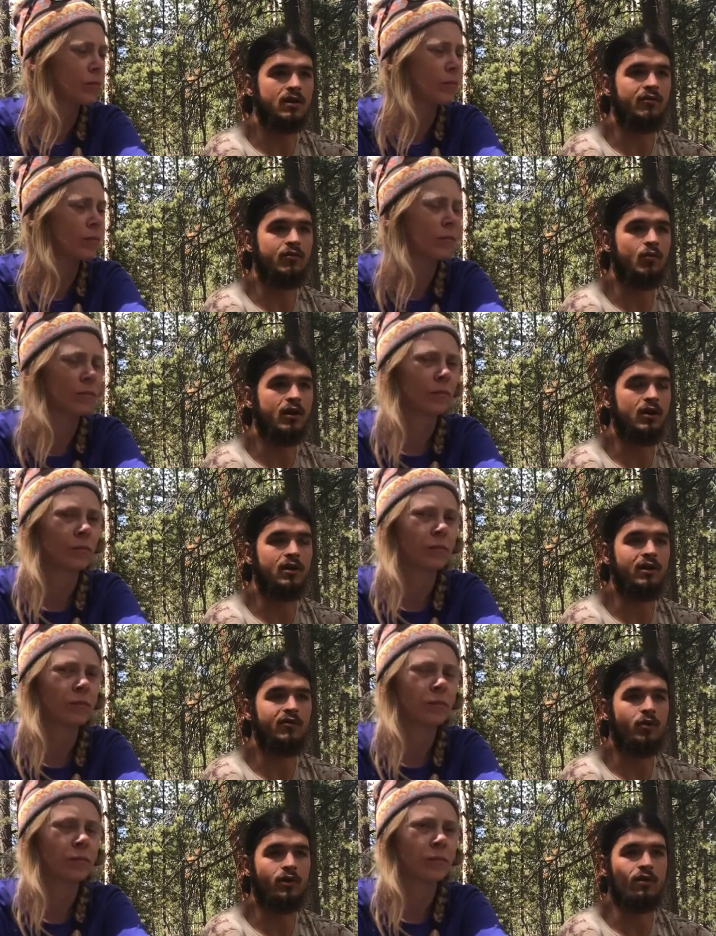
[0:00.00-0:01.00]
Speaker 1: live want to
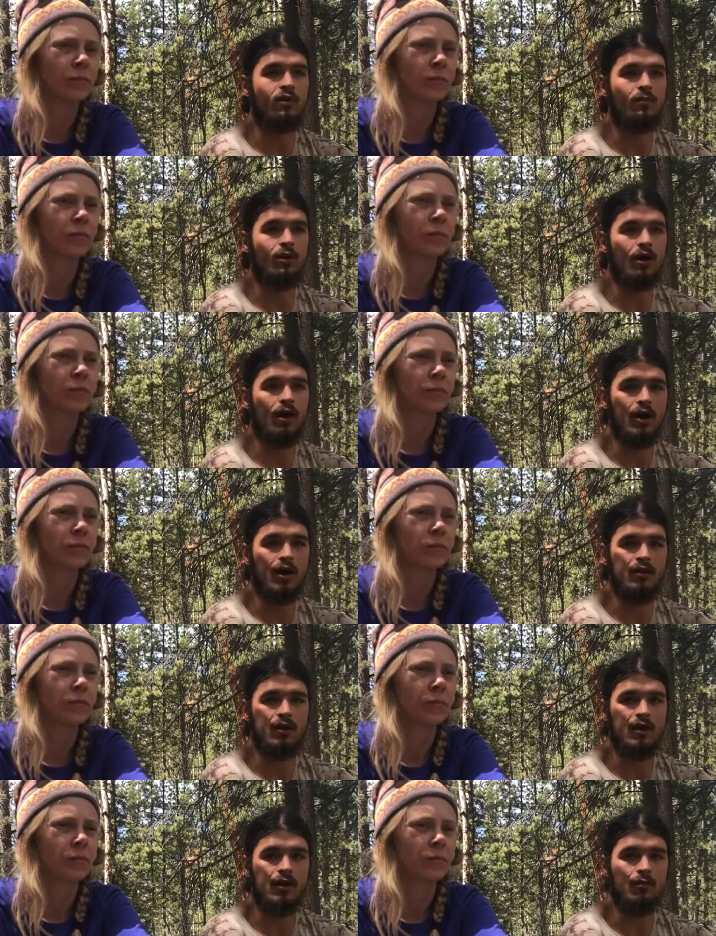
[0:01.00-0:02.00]
live with them, not
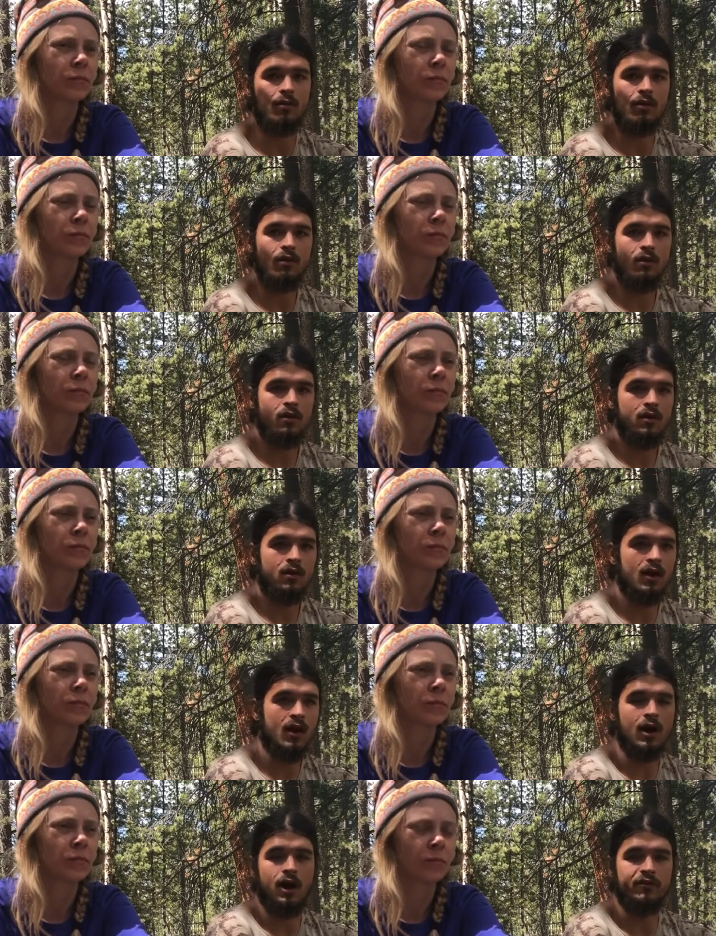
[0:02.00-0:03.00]
on them,
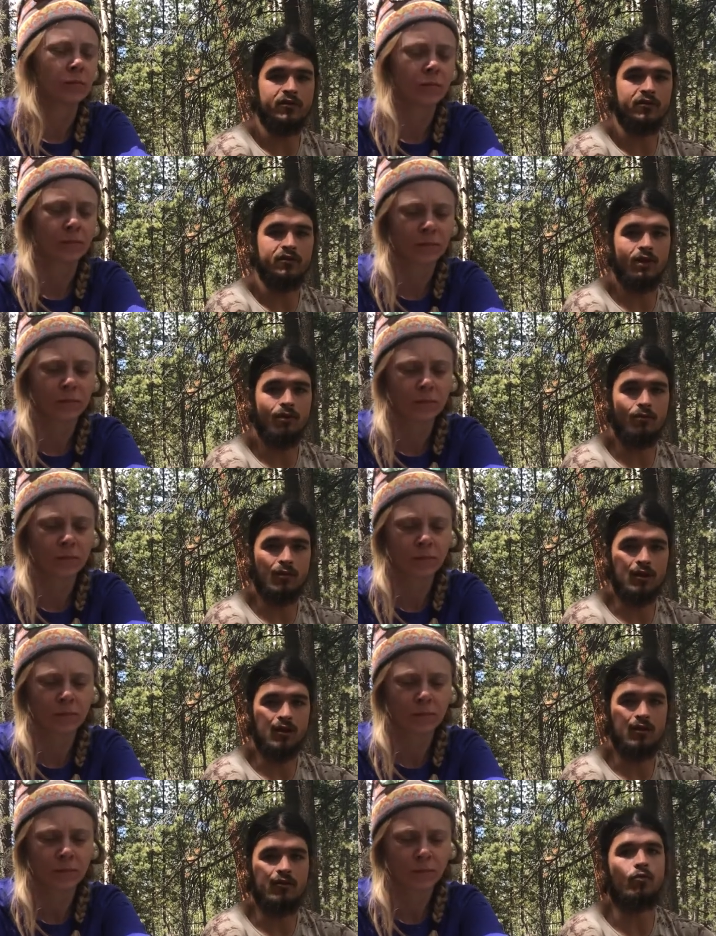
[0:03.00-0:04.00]
not off of them,
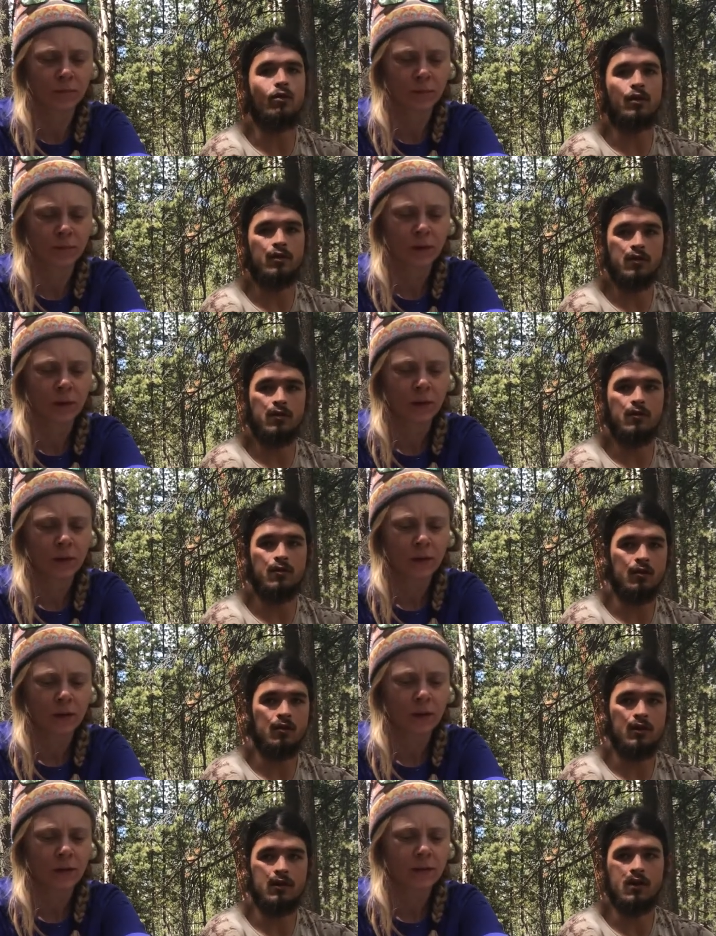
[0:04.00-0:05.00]
but live with
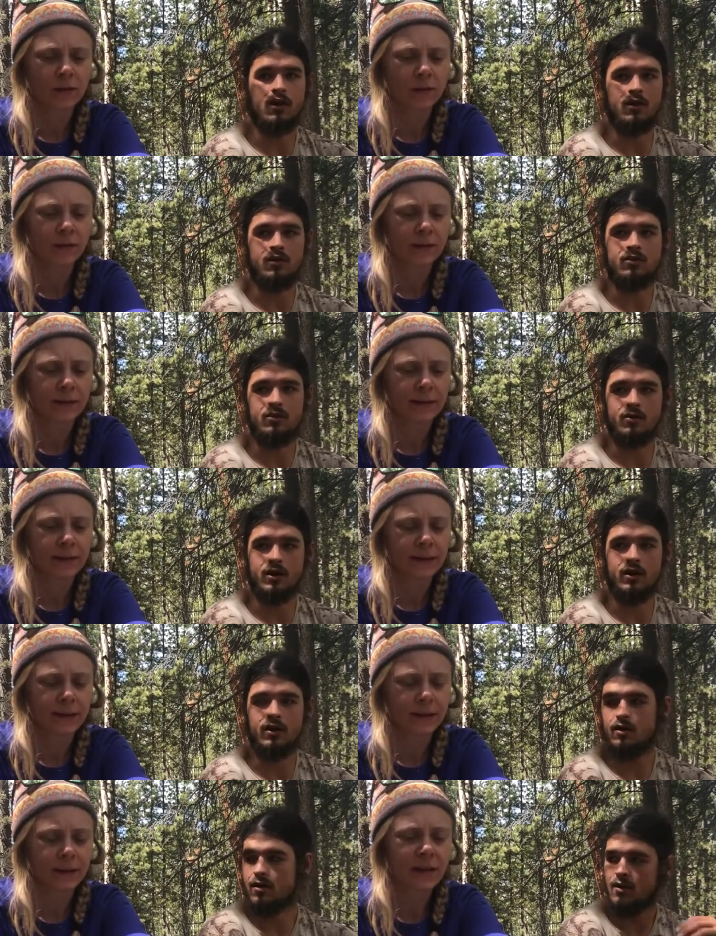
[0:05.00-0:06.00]
the and ecology,
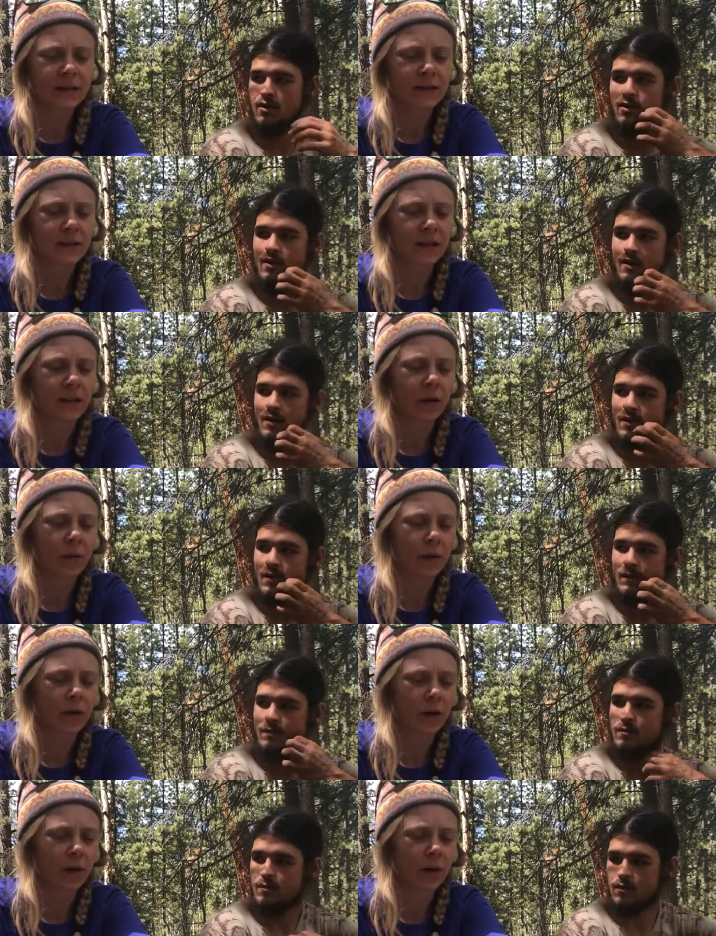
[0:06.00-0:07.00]
right?
Speaker 2: Not to say that
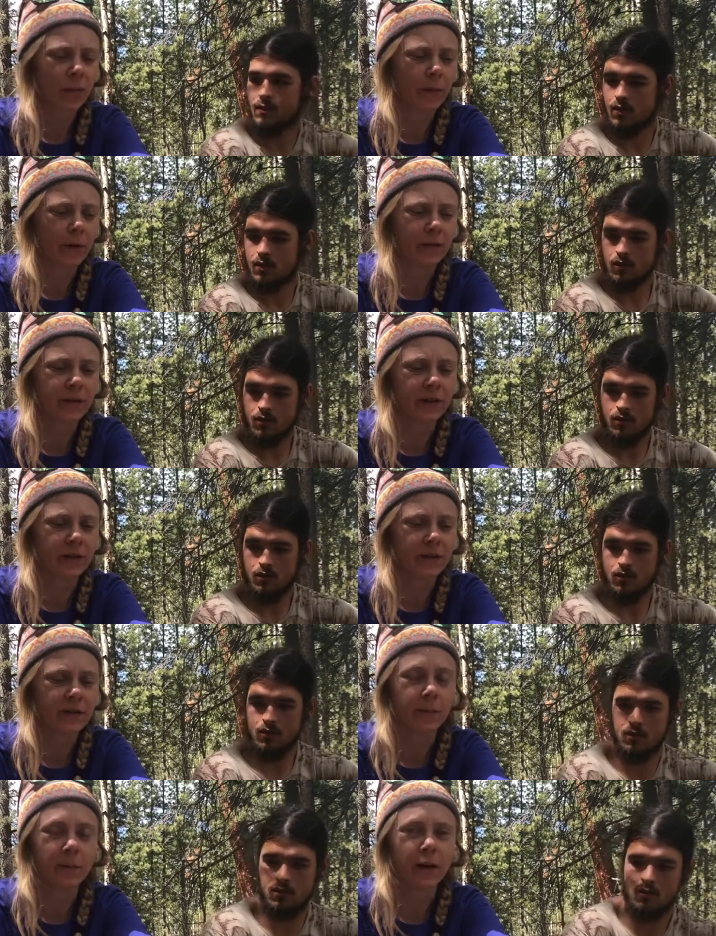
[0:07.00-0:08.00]
we are perfect in
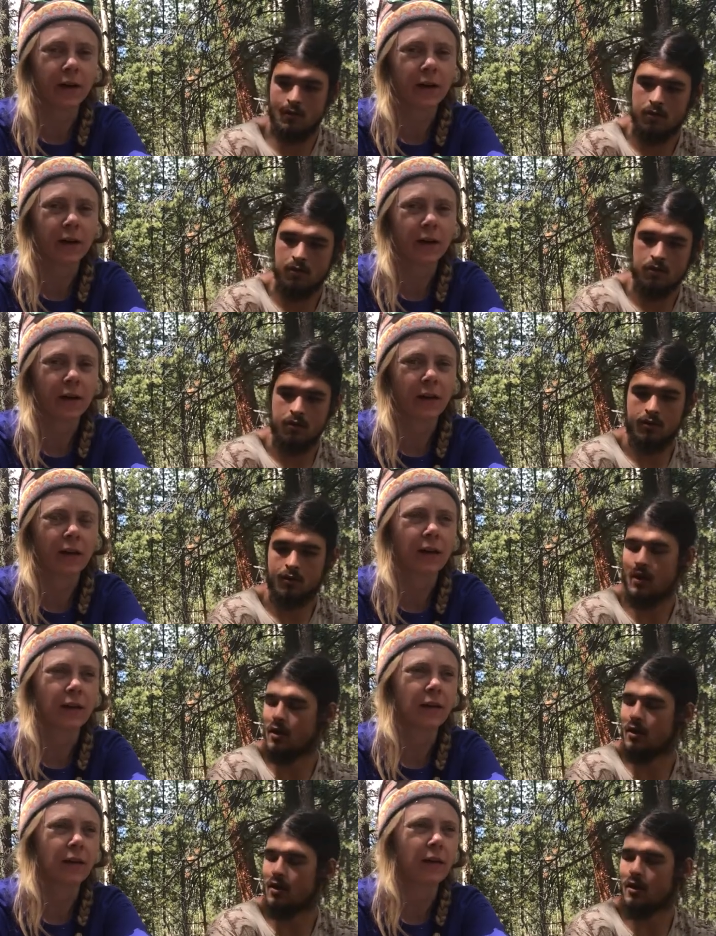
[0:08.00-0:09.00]
some way and
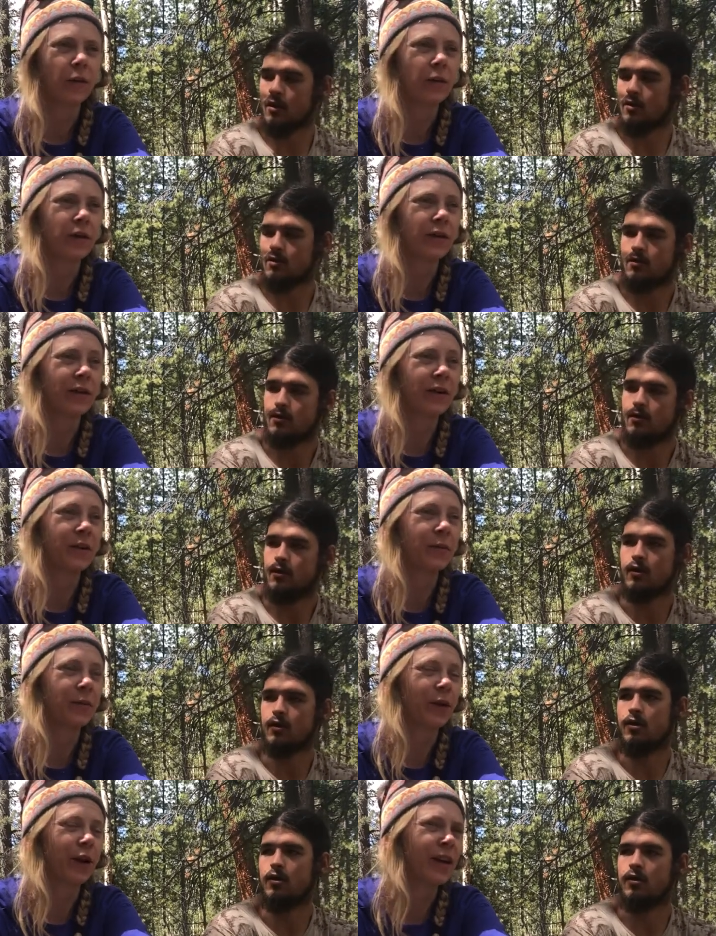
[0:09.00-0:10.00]
like, that we
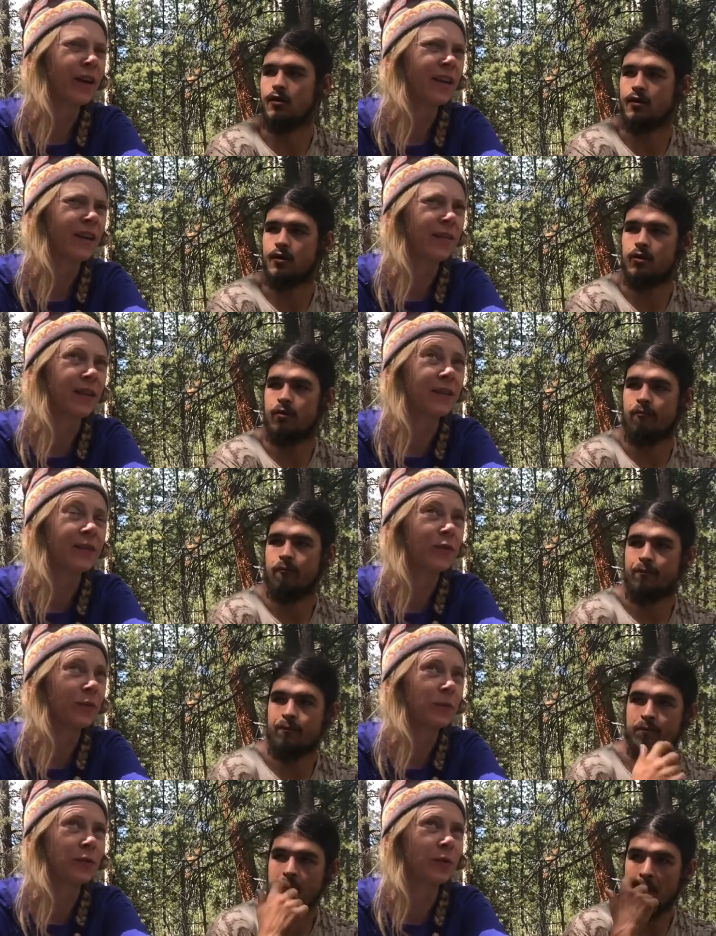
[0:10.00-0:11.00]
aren't bringing all. things
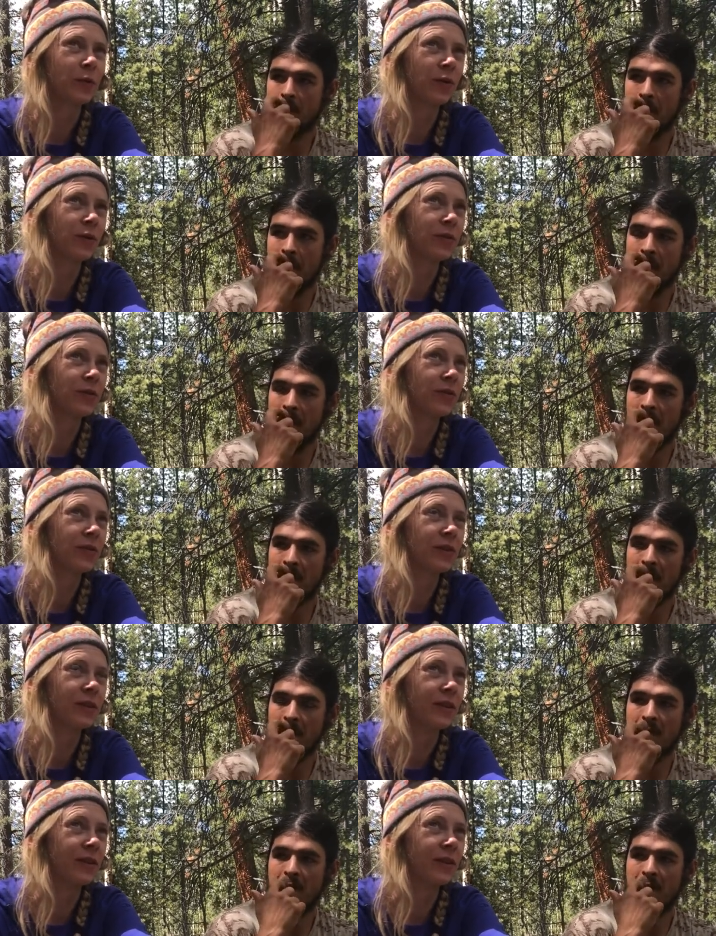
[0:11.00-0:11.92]
from stores to